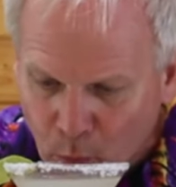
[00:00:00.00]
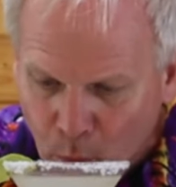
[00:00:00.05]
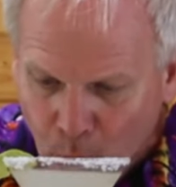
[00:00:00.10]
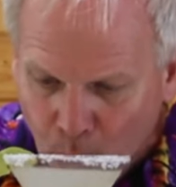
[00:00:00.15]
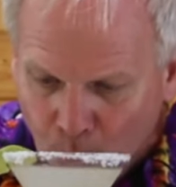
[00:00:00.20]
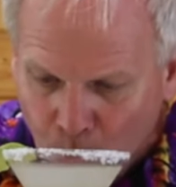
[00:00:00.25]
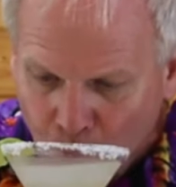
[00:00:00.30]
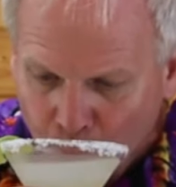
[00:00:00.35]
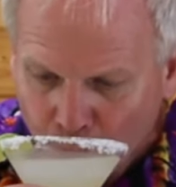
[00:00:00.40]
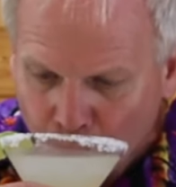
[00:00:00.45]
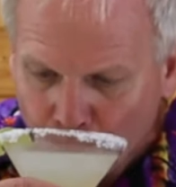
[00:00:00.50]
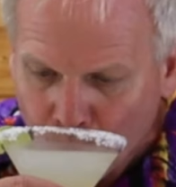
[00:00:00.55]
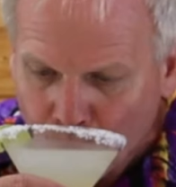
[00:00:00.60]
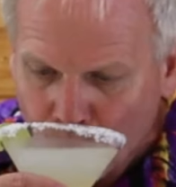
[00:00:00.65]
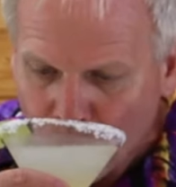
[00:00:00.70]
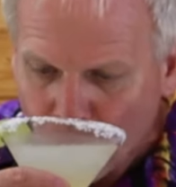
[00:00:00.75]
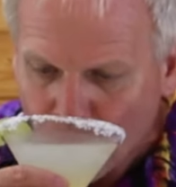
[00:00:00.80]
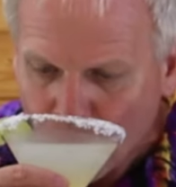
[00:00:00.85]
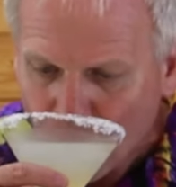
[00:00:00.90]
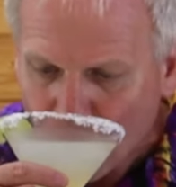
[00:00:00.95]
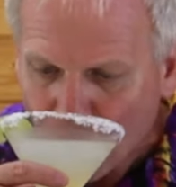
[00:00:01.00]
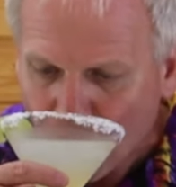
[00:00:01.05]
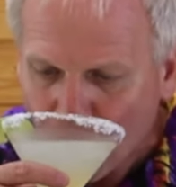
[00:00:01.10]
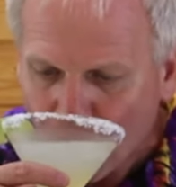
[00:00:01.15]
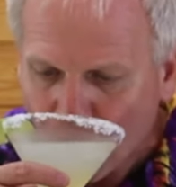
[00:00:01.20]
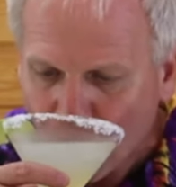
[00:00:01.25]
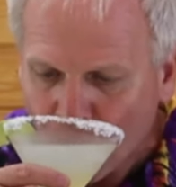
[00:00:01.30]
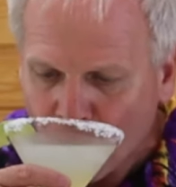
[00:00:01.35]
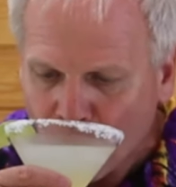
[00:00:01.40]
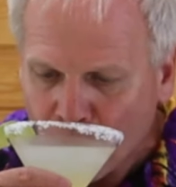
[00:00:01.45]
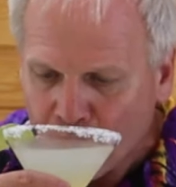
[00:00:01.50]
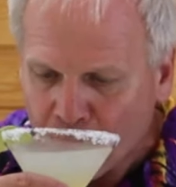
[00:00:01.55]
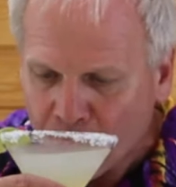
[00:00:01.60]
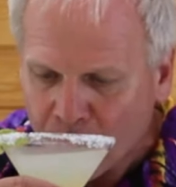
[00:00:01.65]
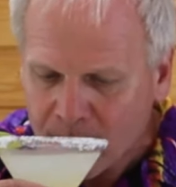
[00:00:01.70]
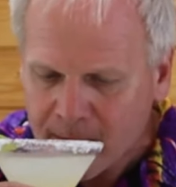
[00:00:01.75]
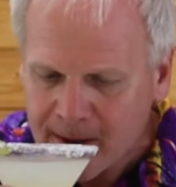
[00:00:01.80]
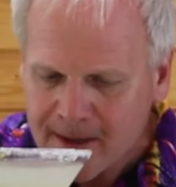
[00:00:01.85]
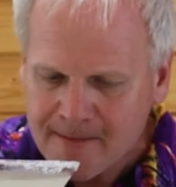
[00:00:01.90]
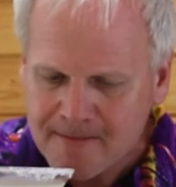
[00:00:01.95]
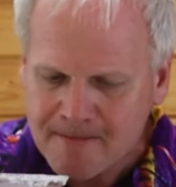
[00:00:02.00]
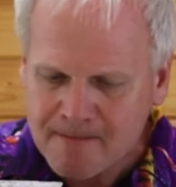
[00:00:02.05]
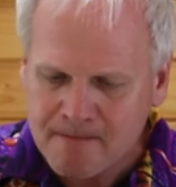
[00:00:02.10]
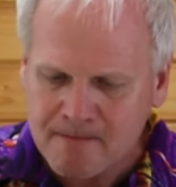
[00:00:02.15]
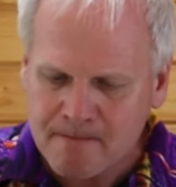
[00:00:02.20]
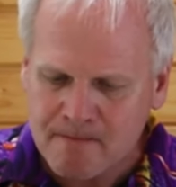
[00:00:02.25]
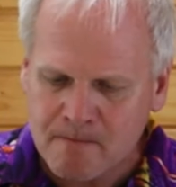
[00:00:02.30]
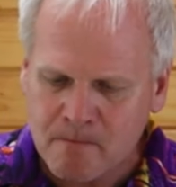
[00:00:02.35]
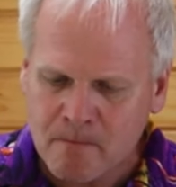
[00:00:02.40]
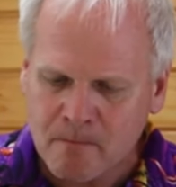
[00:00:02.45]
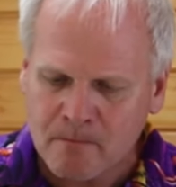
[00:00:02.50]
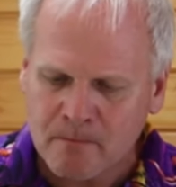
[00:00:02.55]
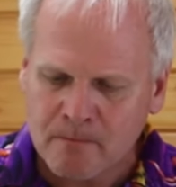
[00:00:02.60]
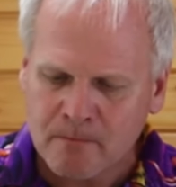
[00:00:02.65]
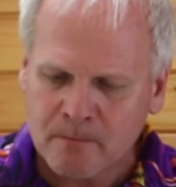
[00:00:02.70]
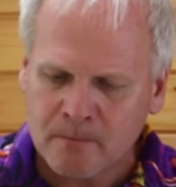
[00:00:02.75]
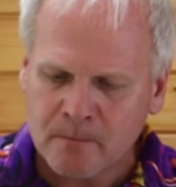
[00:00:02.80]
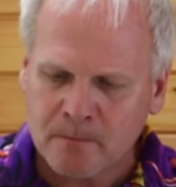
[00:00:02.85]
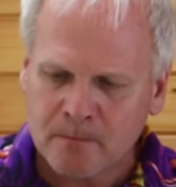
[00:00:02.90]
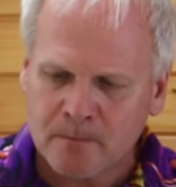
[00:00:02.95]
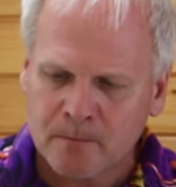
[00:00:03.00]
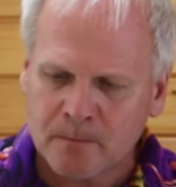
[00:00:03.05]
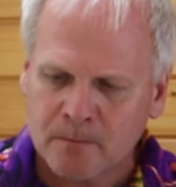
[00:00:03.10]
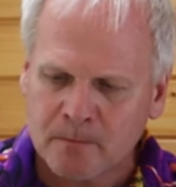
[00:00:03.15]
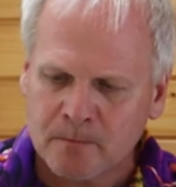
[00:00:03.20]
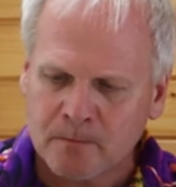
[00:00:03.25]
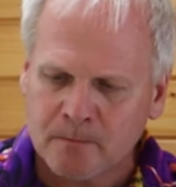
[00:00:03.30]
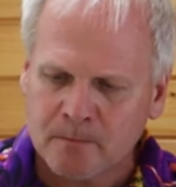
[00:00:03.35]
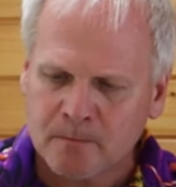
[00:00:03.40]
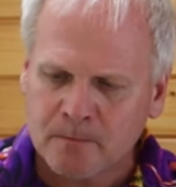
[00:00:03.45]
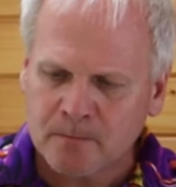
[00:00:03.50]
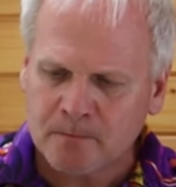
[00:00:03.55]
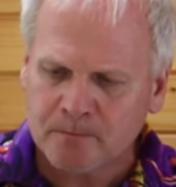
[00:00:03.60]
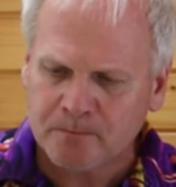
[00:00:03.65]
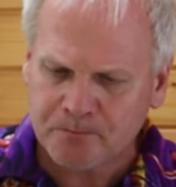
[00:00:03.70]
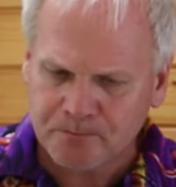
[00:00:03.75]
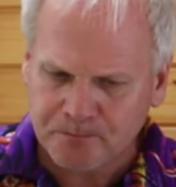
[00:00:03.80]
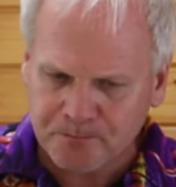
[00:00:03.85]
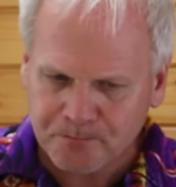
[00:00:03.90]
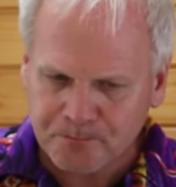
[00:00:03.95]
Nobody speaks.